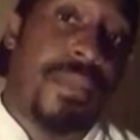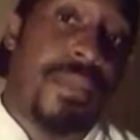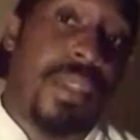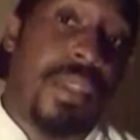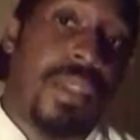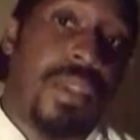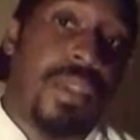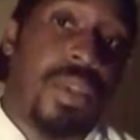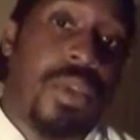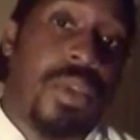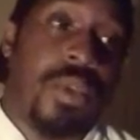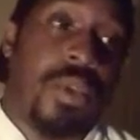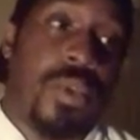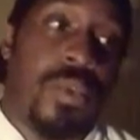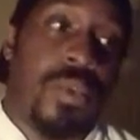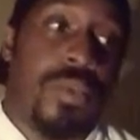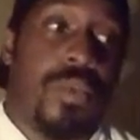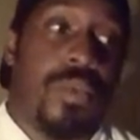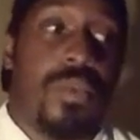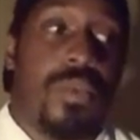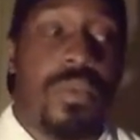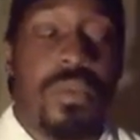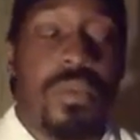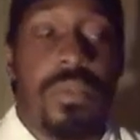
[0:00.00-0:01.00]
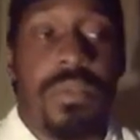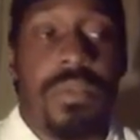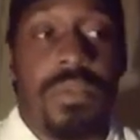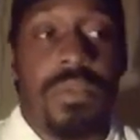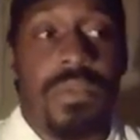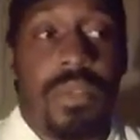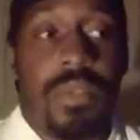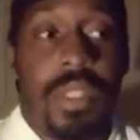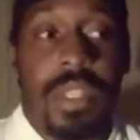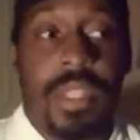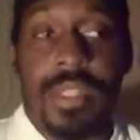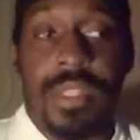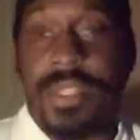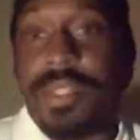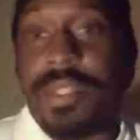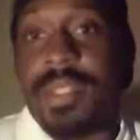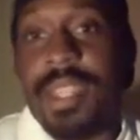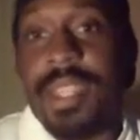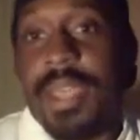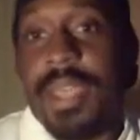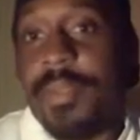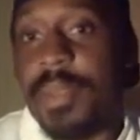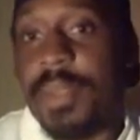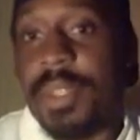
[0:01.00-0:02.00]
So unless it's
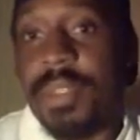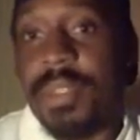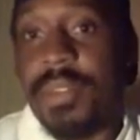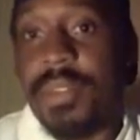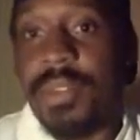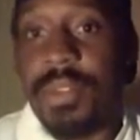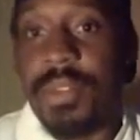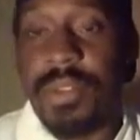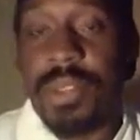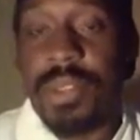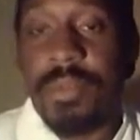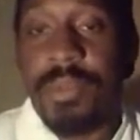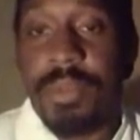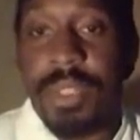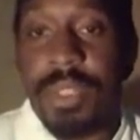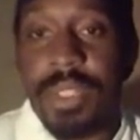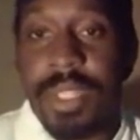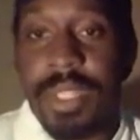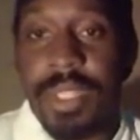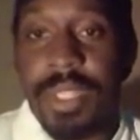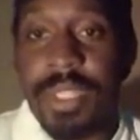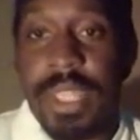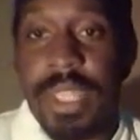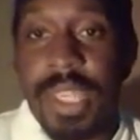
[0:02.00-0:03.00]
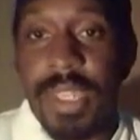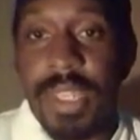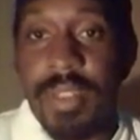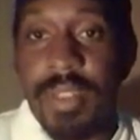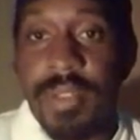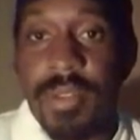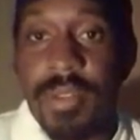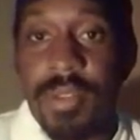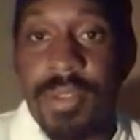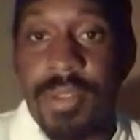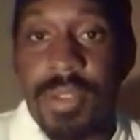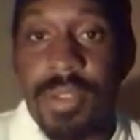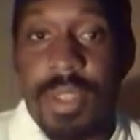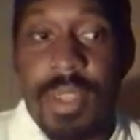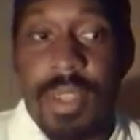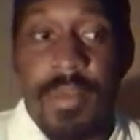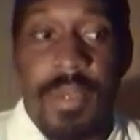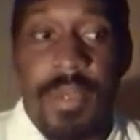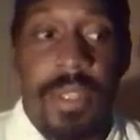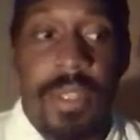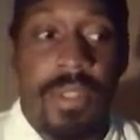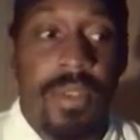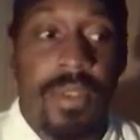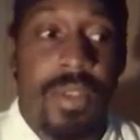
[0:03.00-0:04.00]
salmon or something like that,
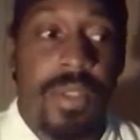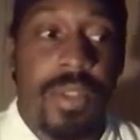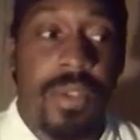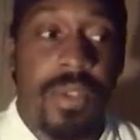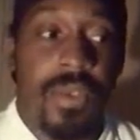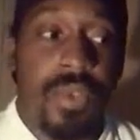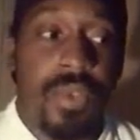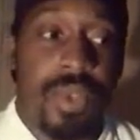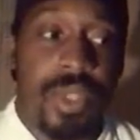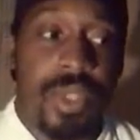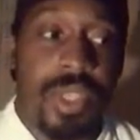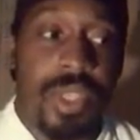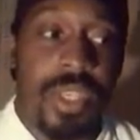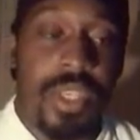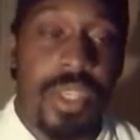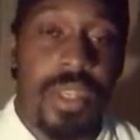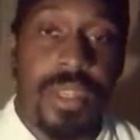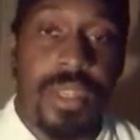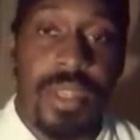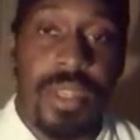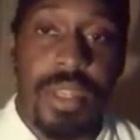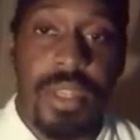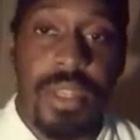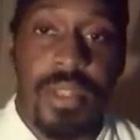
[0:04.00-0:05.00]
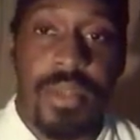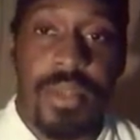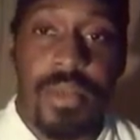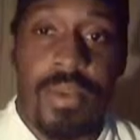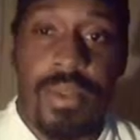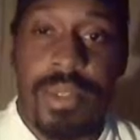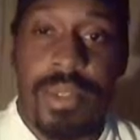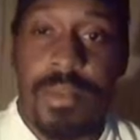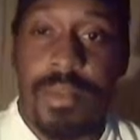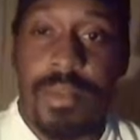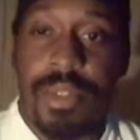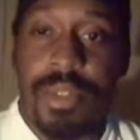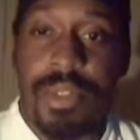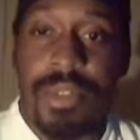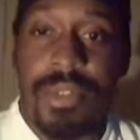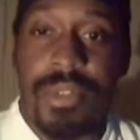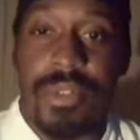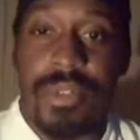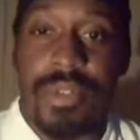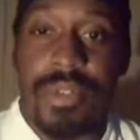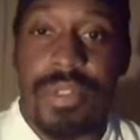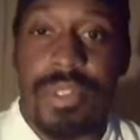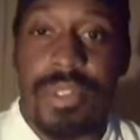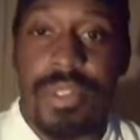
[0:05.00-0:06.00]
salmon, you can usually eat it at a lower temperature
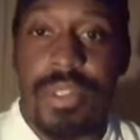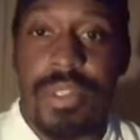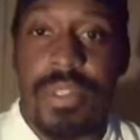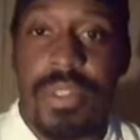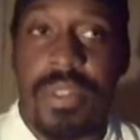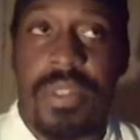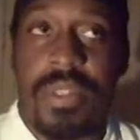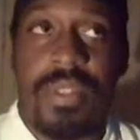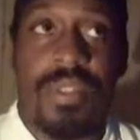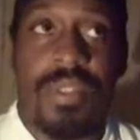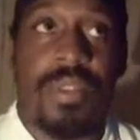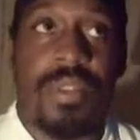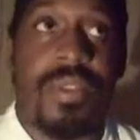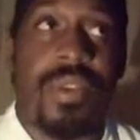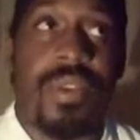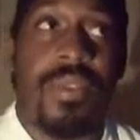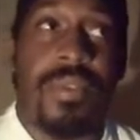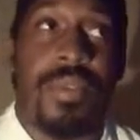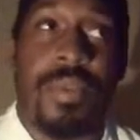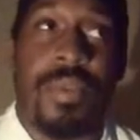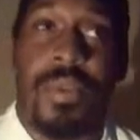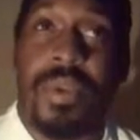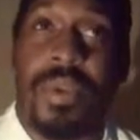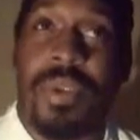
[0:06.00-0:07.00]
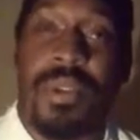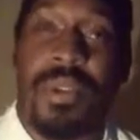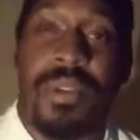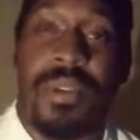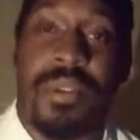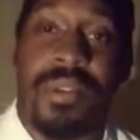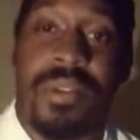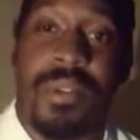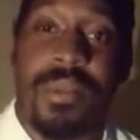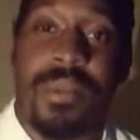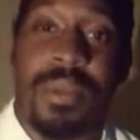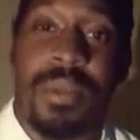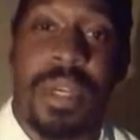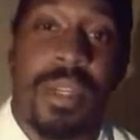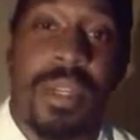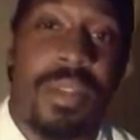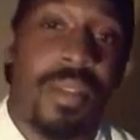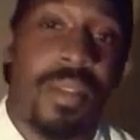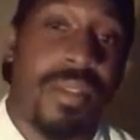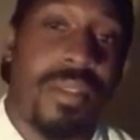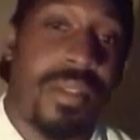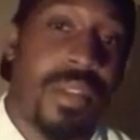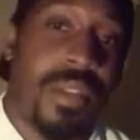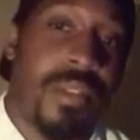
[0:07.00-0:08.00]
because you don't have to worry about
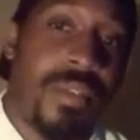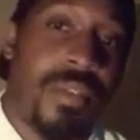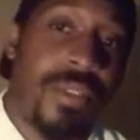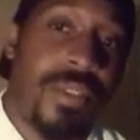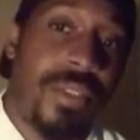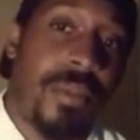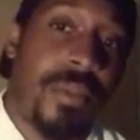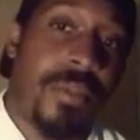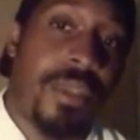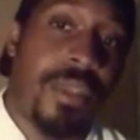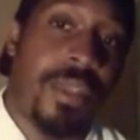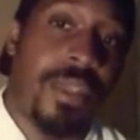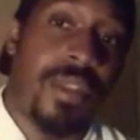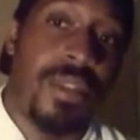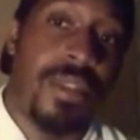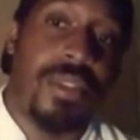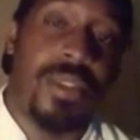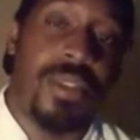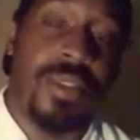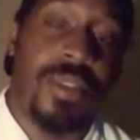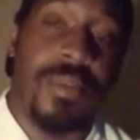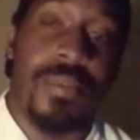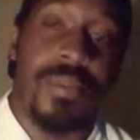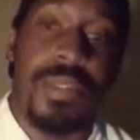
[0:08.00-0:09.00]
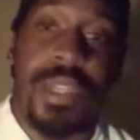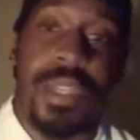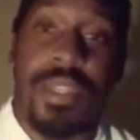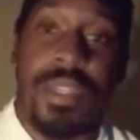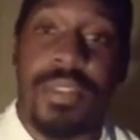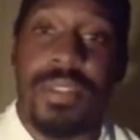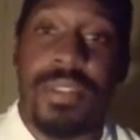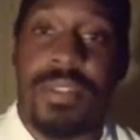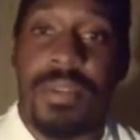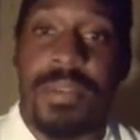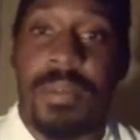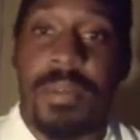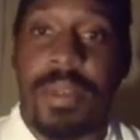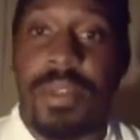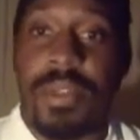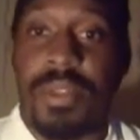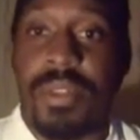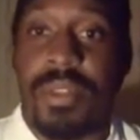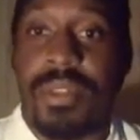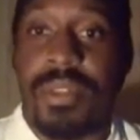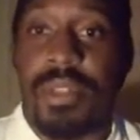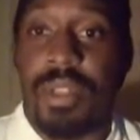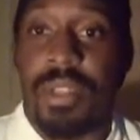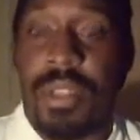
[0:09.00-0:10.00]
it. It doesn't have the same kind of germs that some
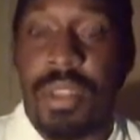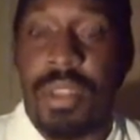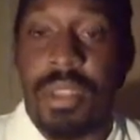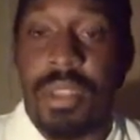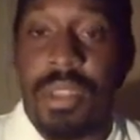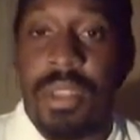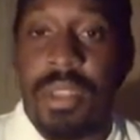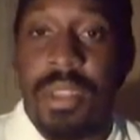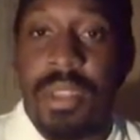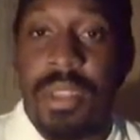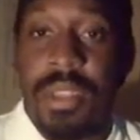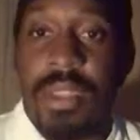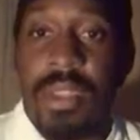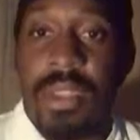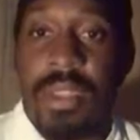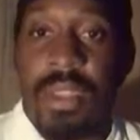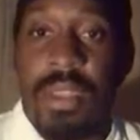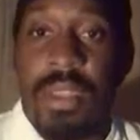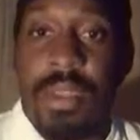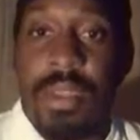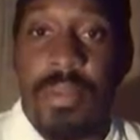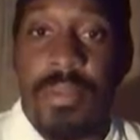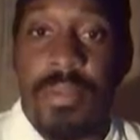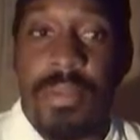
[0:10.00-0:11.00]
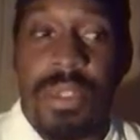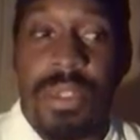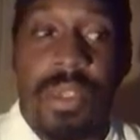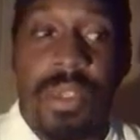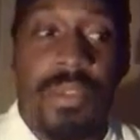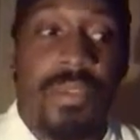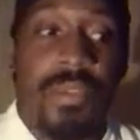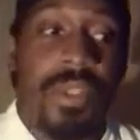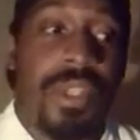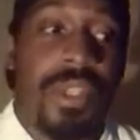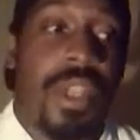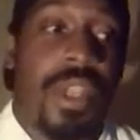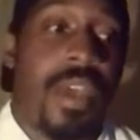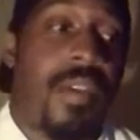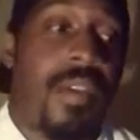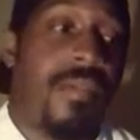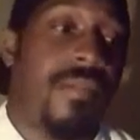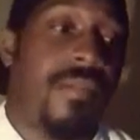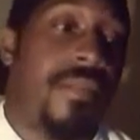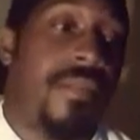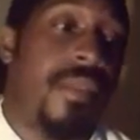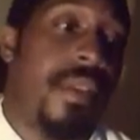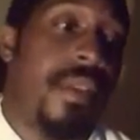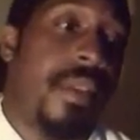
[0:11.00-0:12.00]
other shellfish
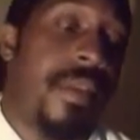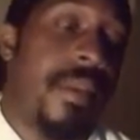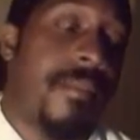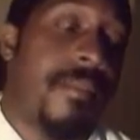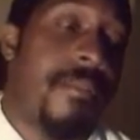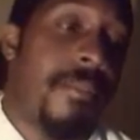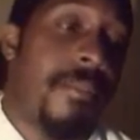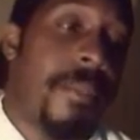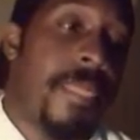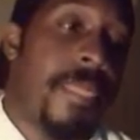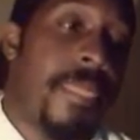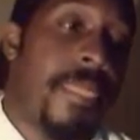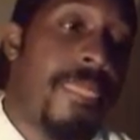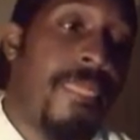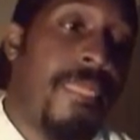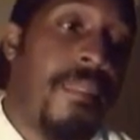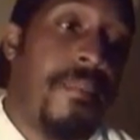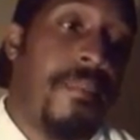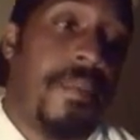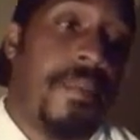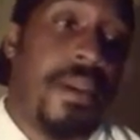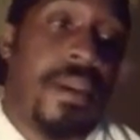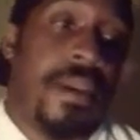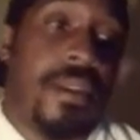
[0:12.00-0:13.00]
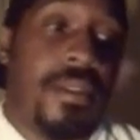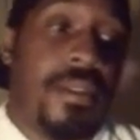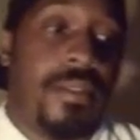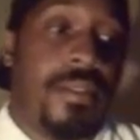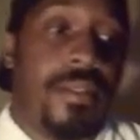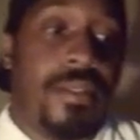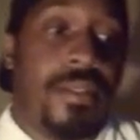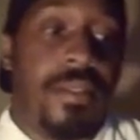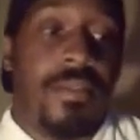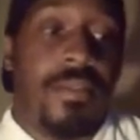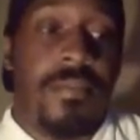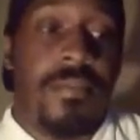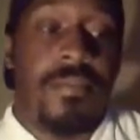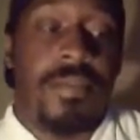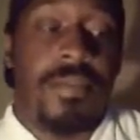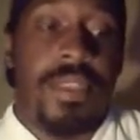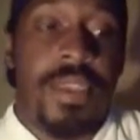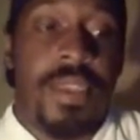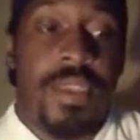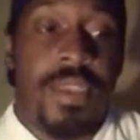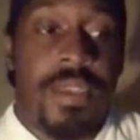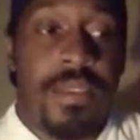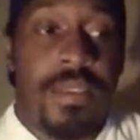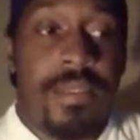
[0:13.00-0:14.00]
have. But
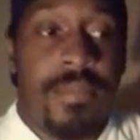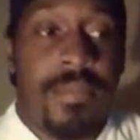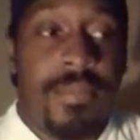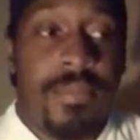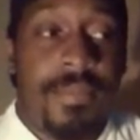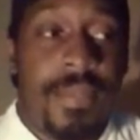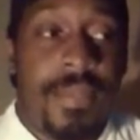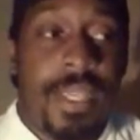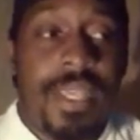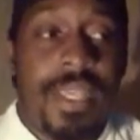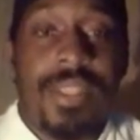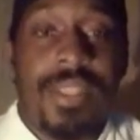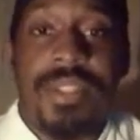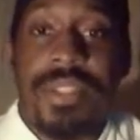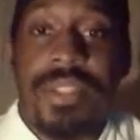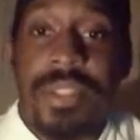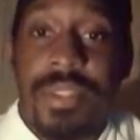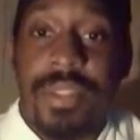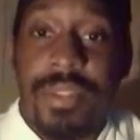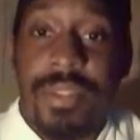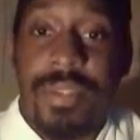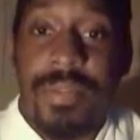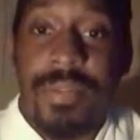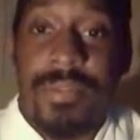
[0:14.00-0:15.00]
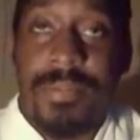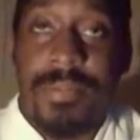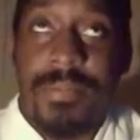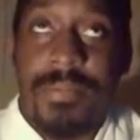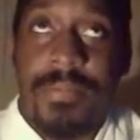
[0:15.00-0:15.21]
I guess the